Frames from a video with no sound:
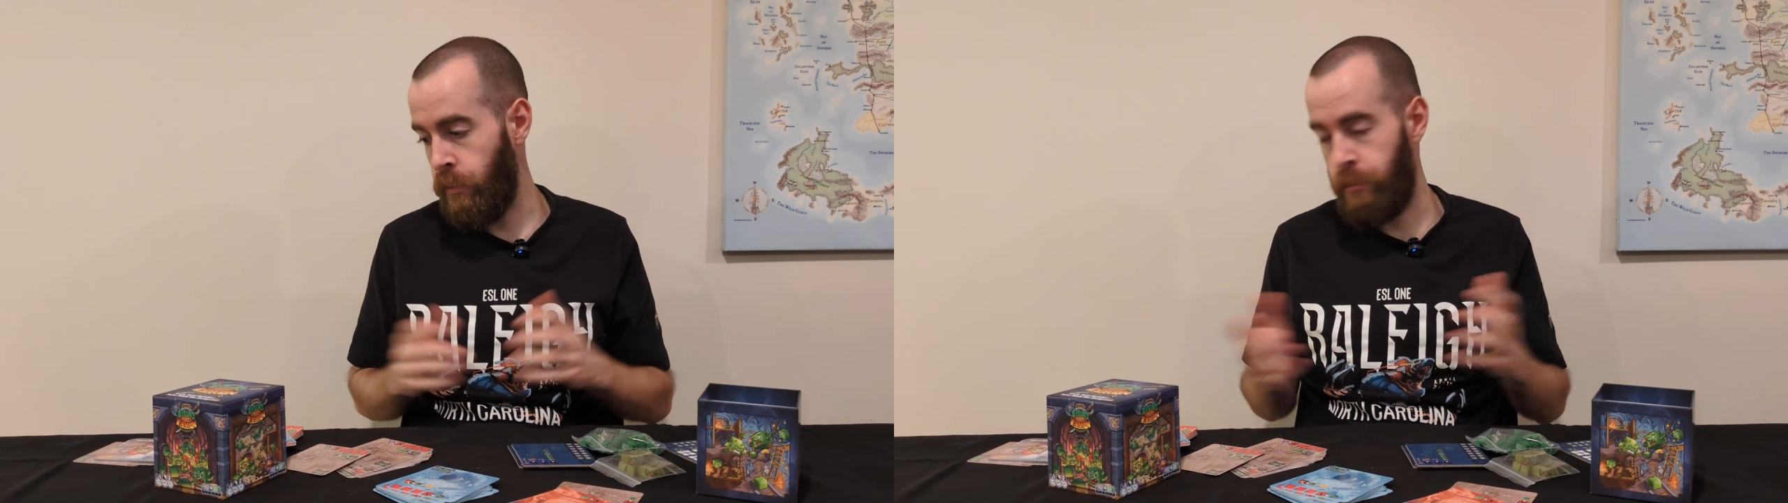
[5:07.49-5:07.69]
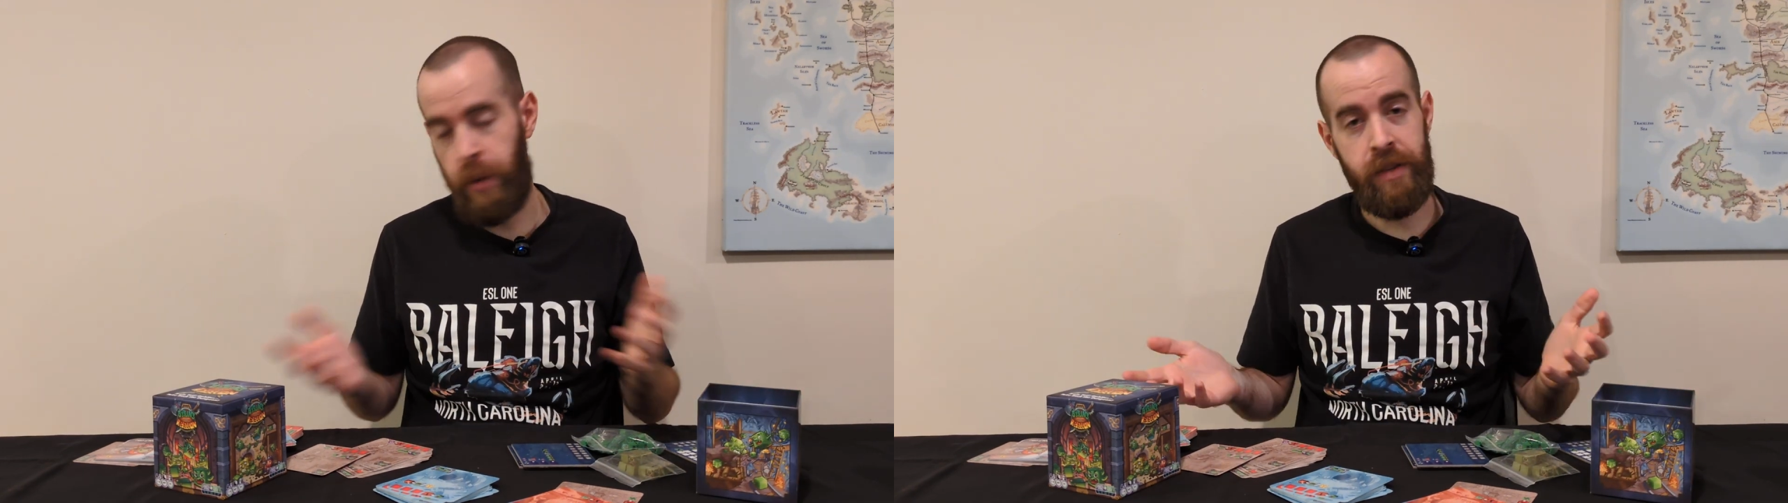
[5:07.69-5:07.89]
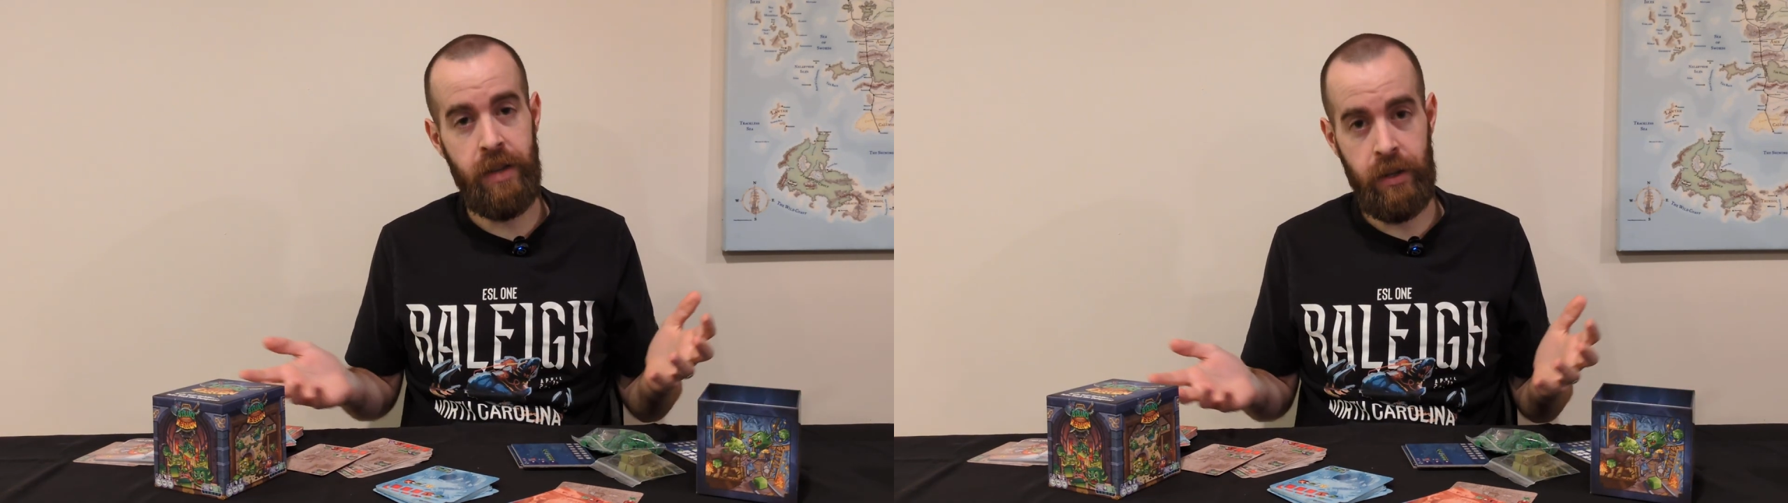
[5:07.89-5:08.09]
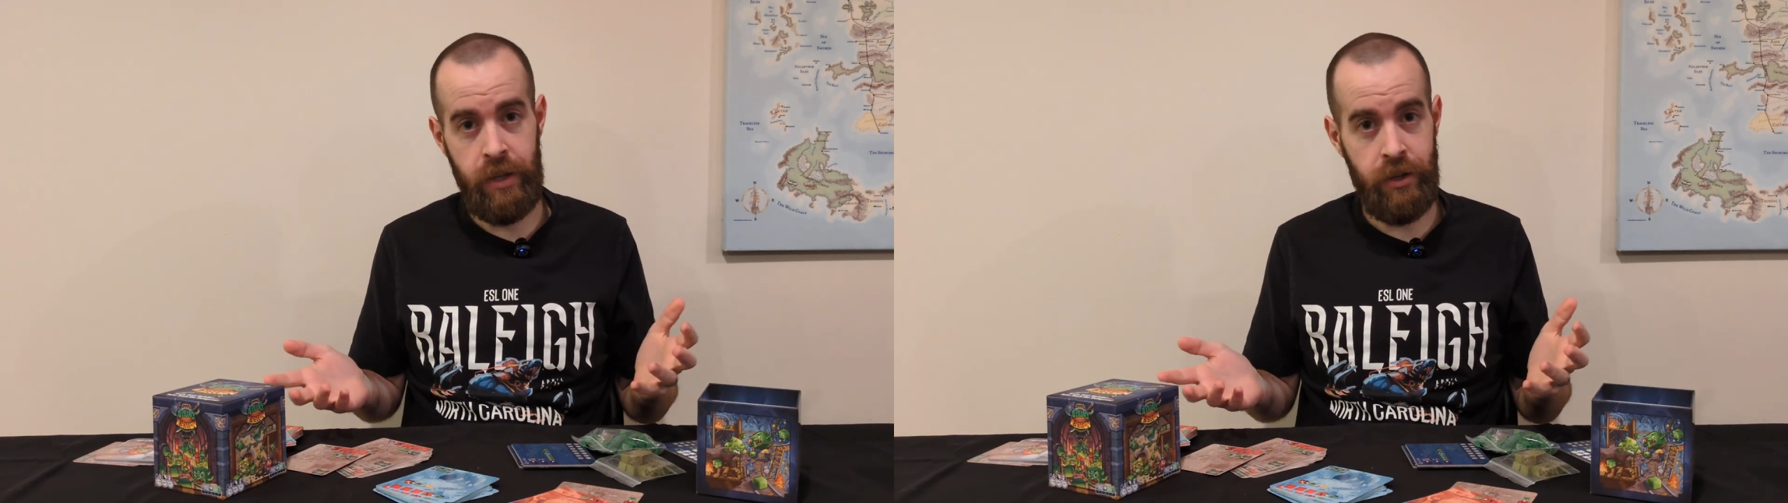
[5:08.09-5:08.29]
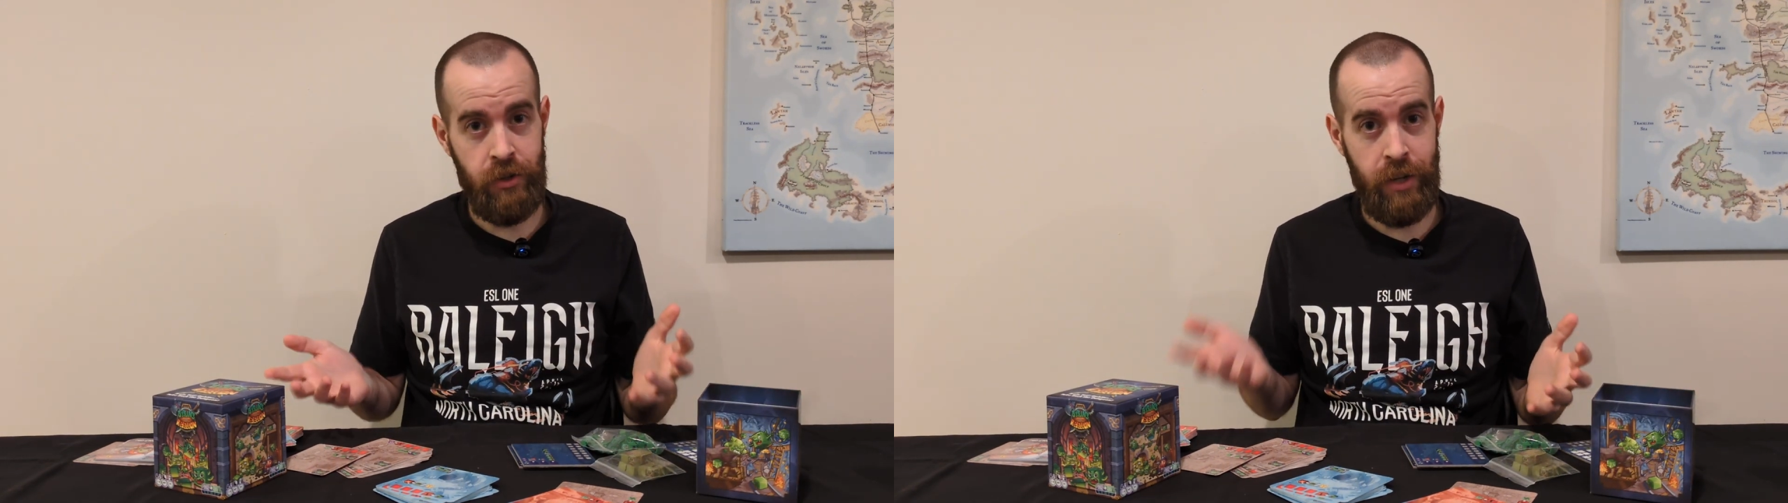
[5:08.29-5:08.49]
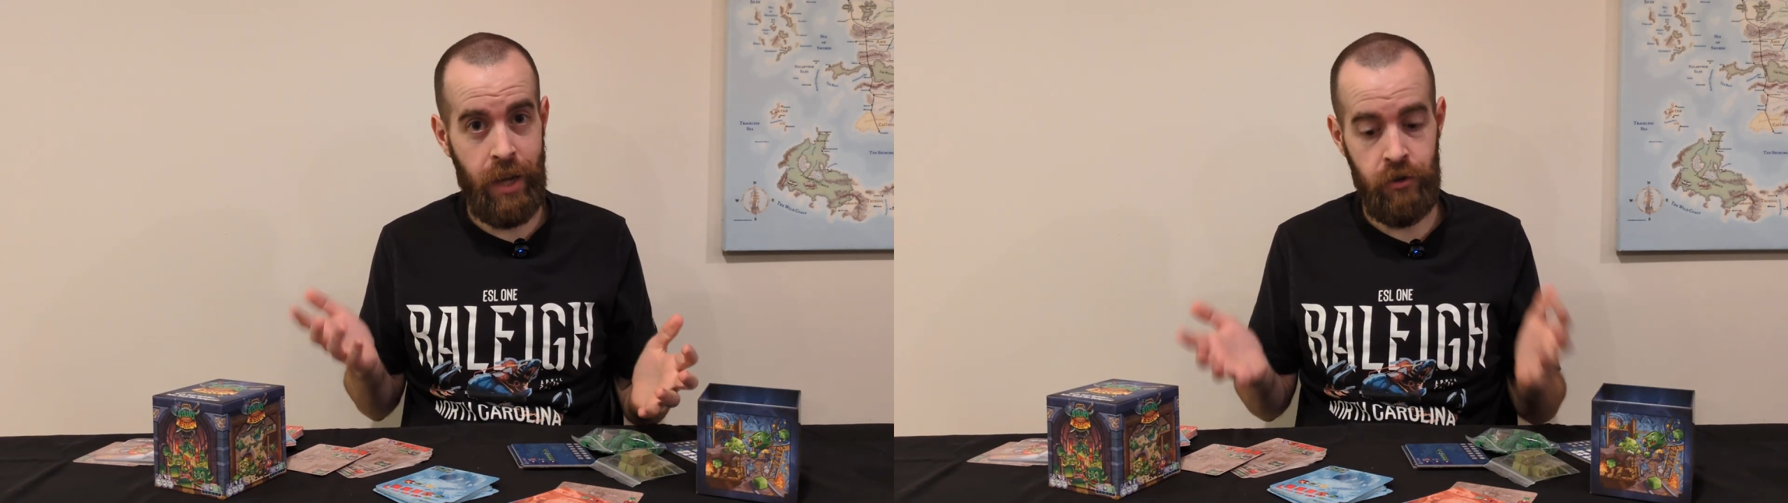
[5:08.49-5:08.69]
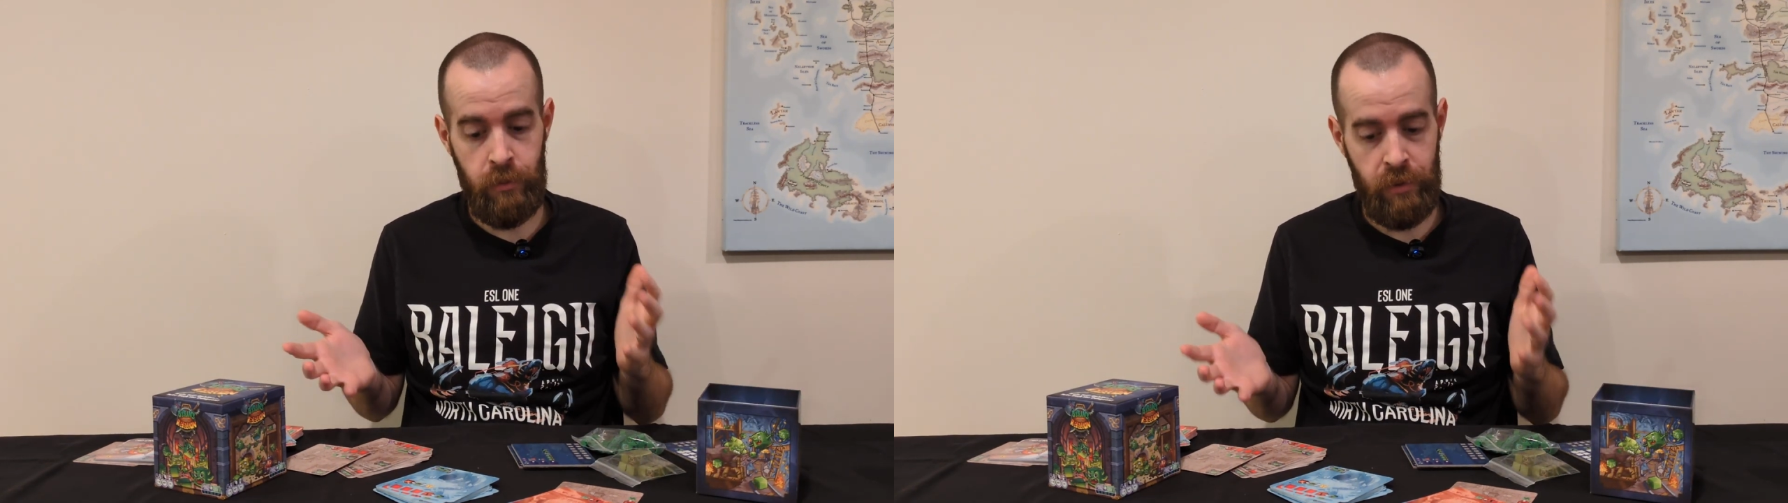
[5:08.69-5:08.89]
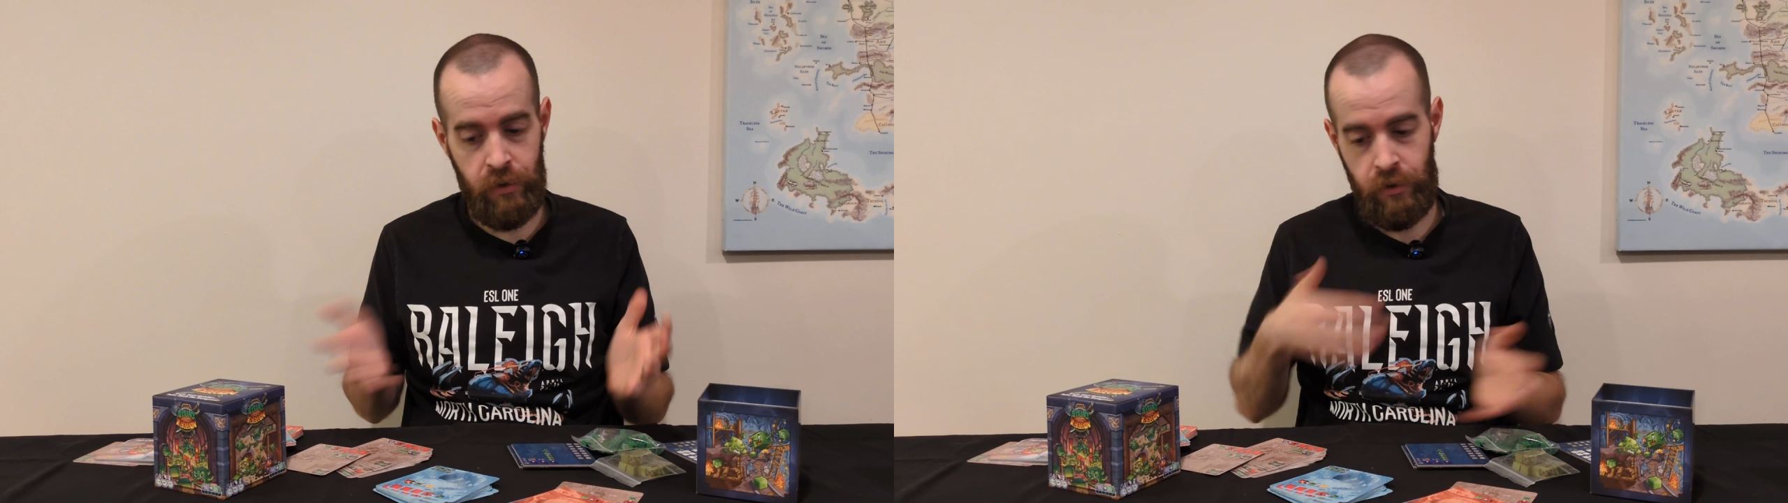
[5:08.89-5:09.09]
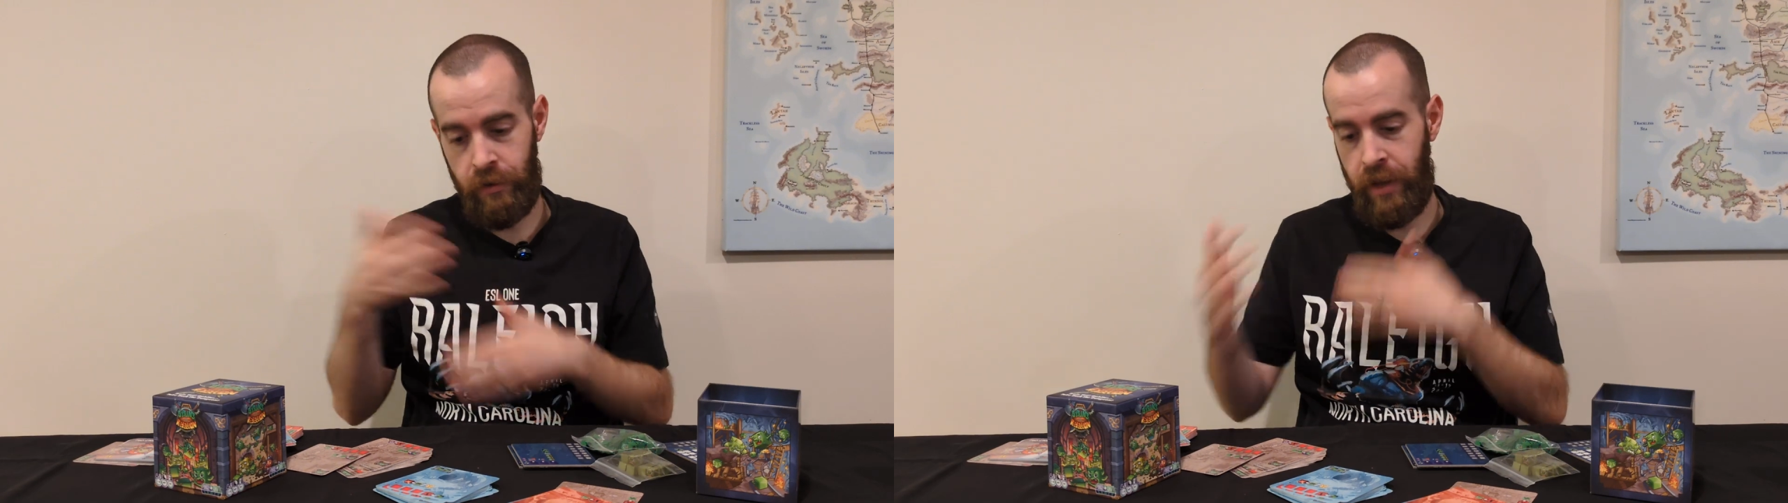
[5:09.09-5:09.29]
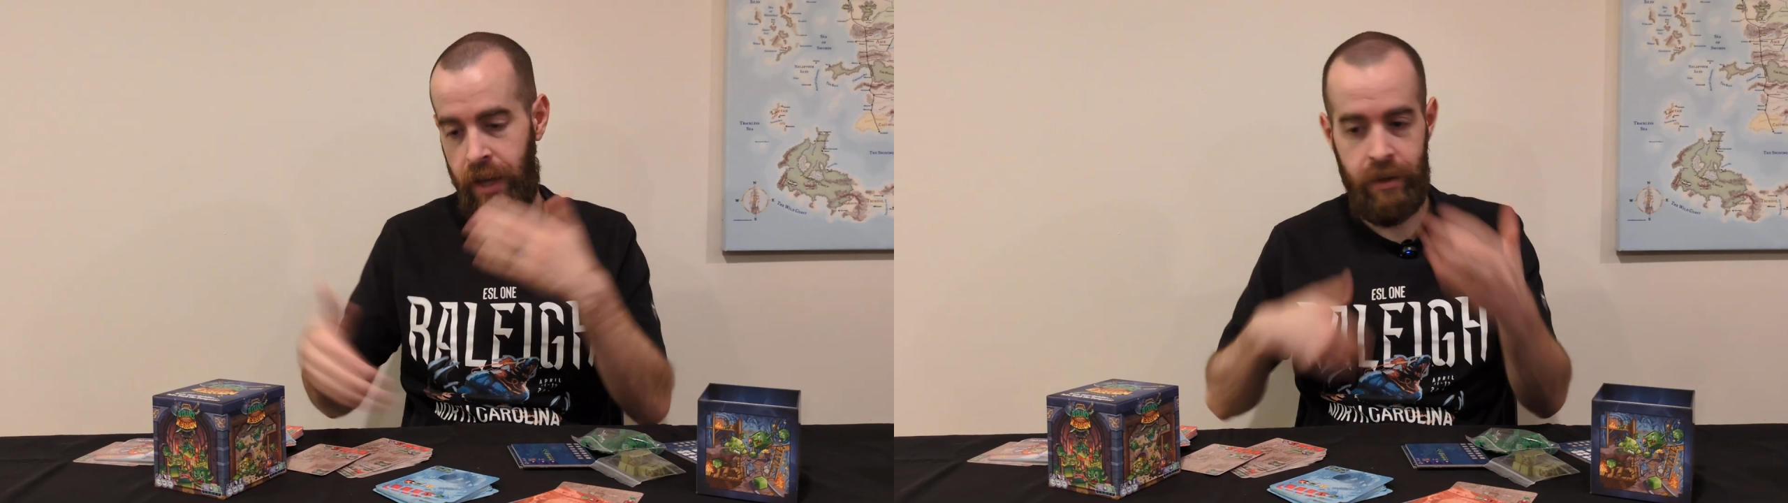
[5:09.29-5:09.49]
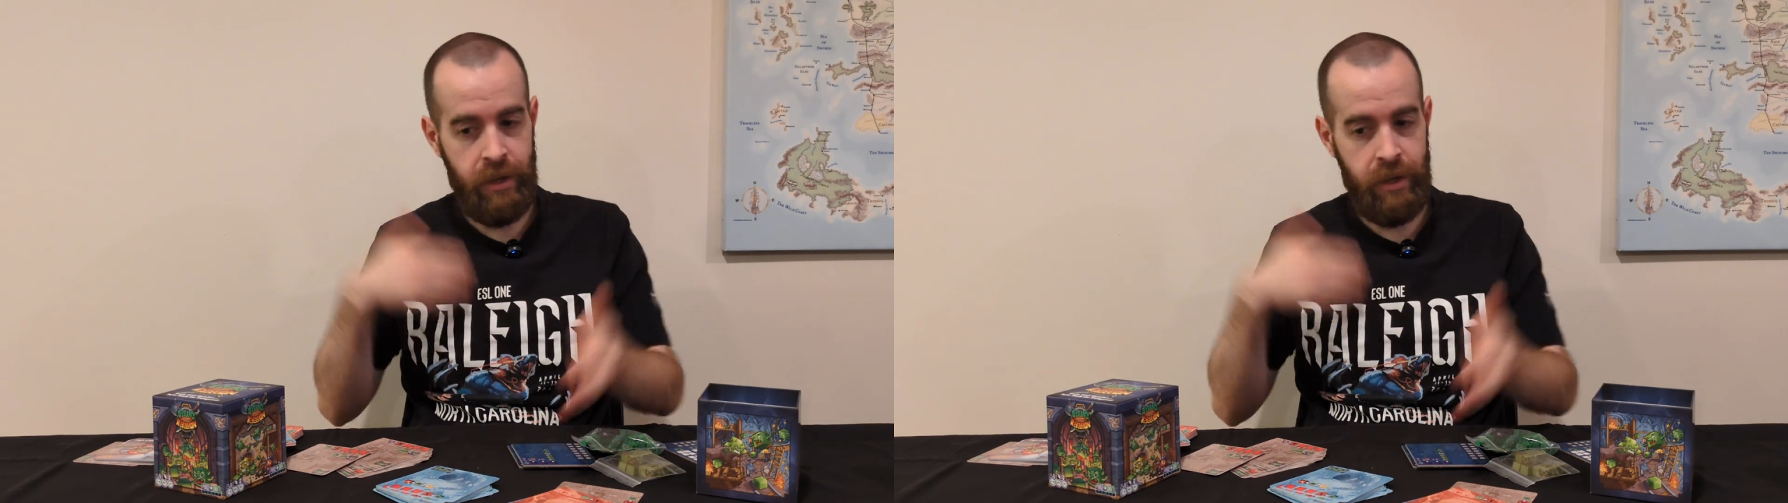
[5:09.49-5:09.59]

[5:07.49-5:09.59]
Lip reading: basically just an engine builder that